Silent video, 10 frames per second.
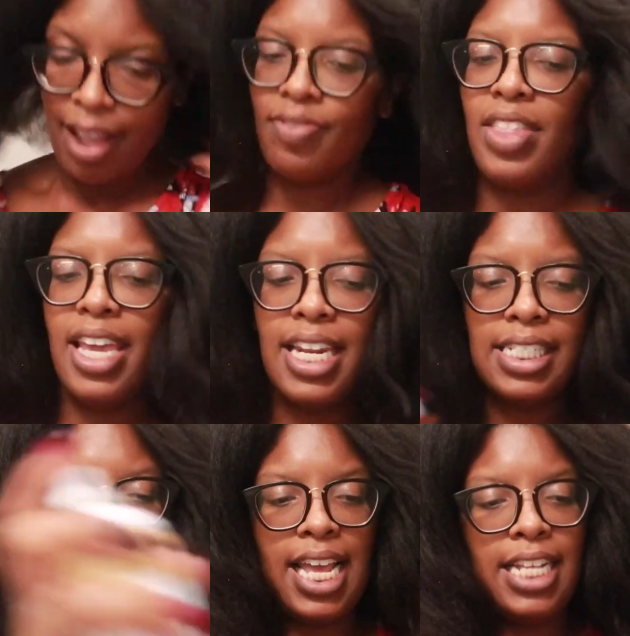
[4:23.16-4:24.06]
Then
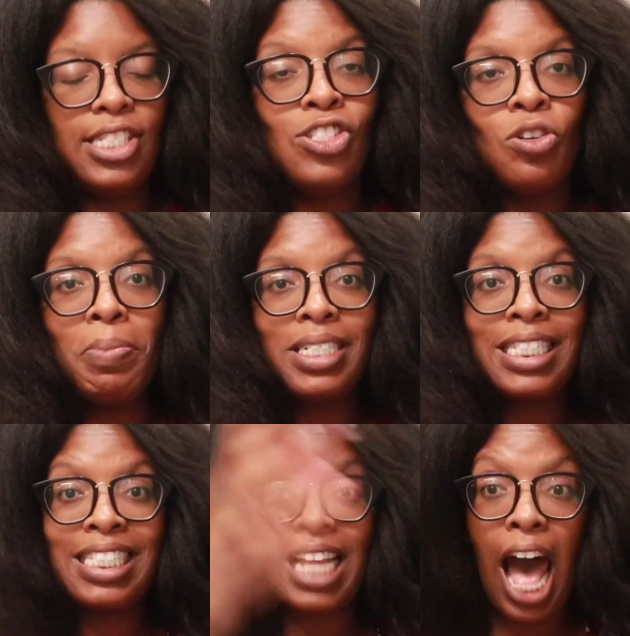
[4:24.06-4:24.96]
it says to
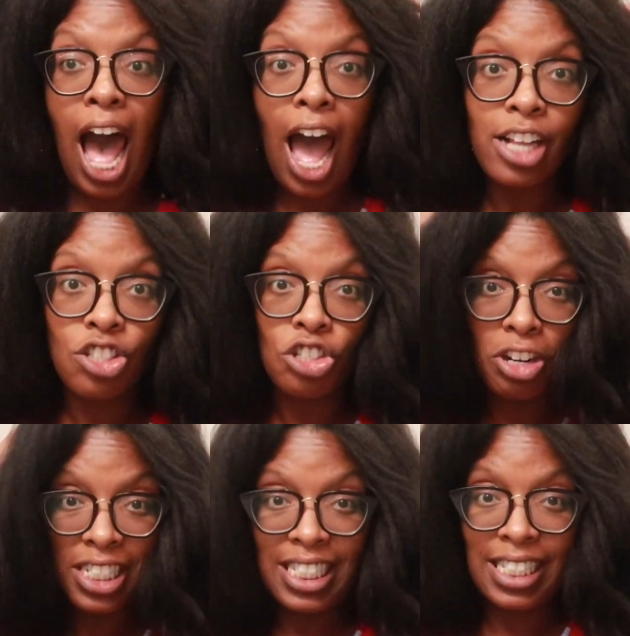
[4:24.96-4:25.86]
massage
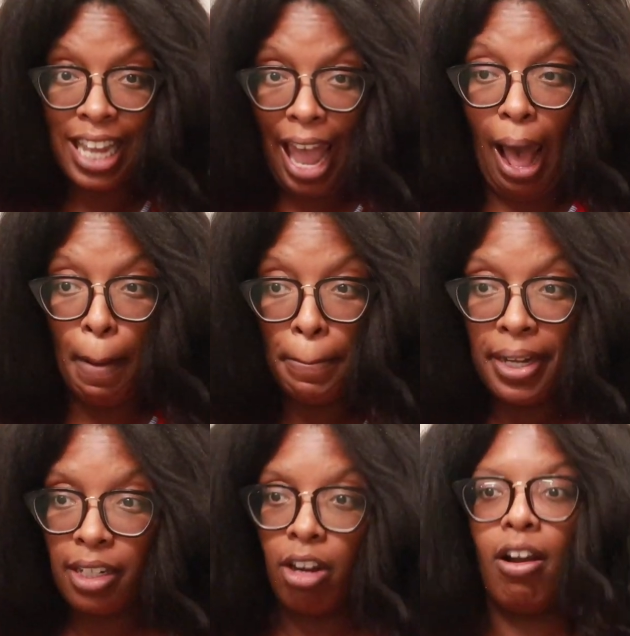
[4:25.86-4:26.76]
your scalp.
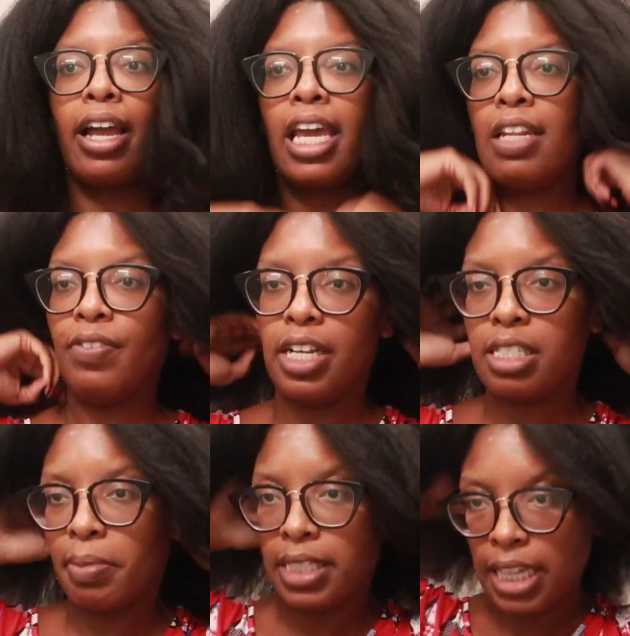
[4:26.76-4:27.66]
Girl, I can't even get
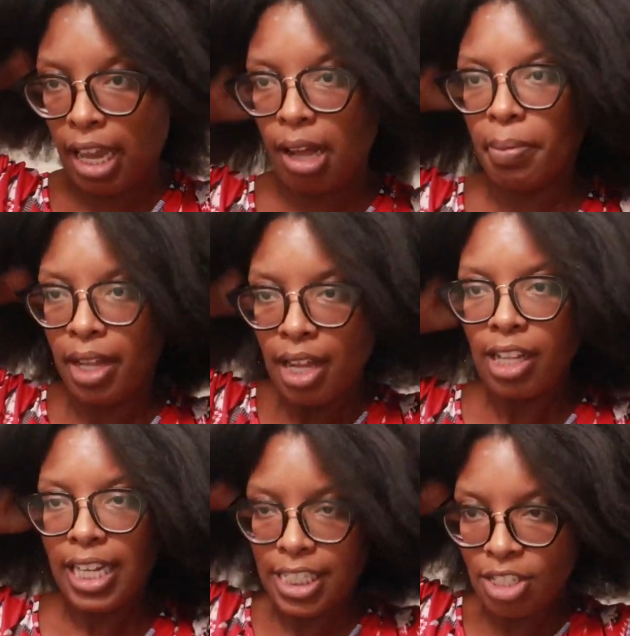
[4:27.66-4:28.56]
to my scalp.
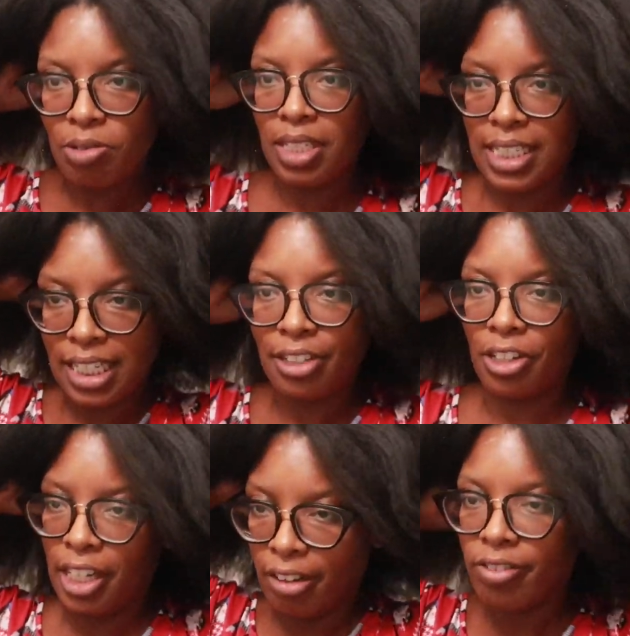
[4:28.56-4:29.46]
Let's do this
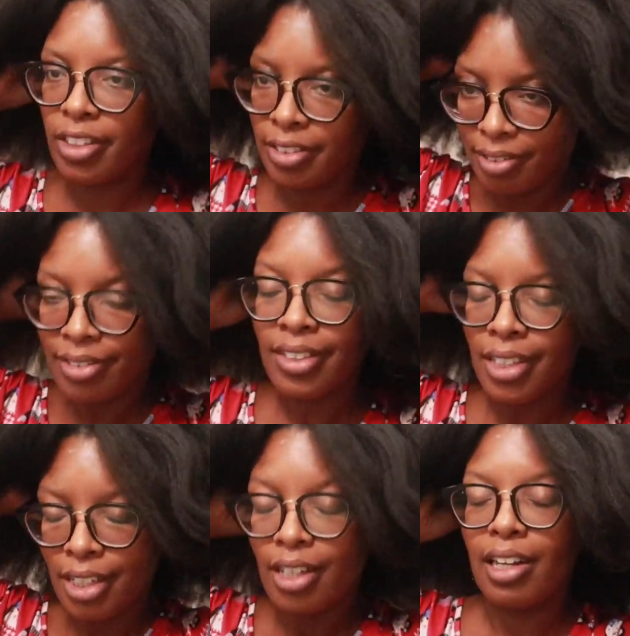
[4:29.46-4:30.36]
underneath.
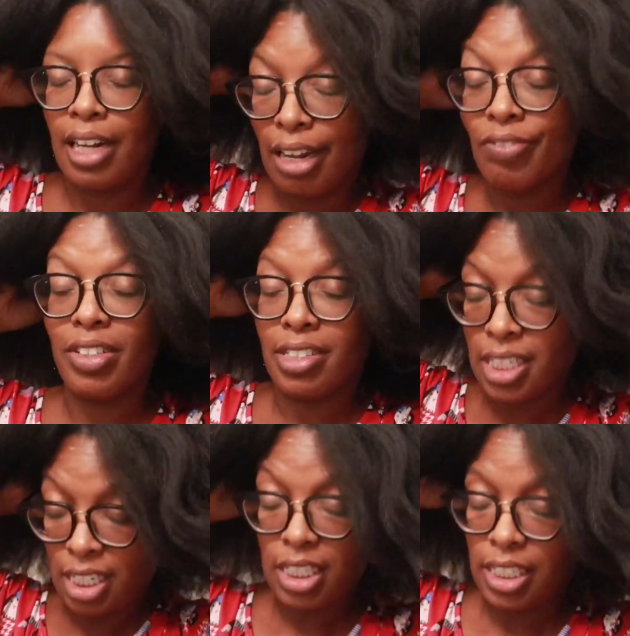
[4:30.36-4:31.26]
That feels
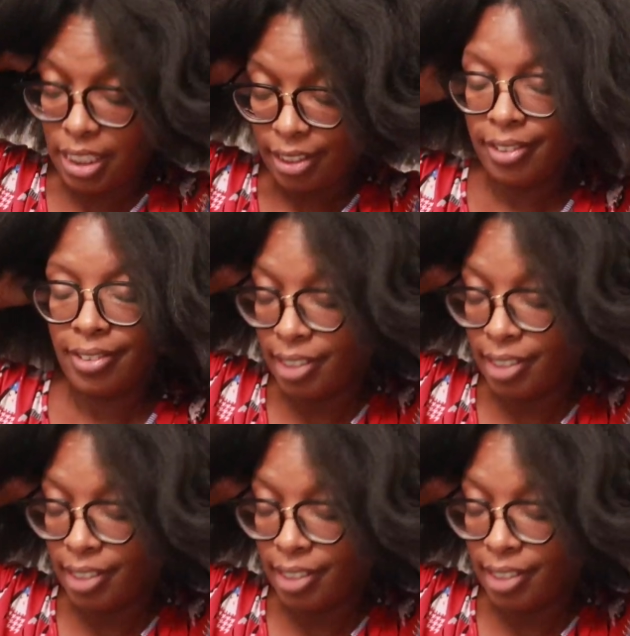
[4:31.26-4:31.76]
good.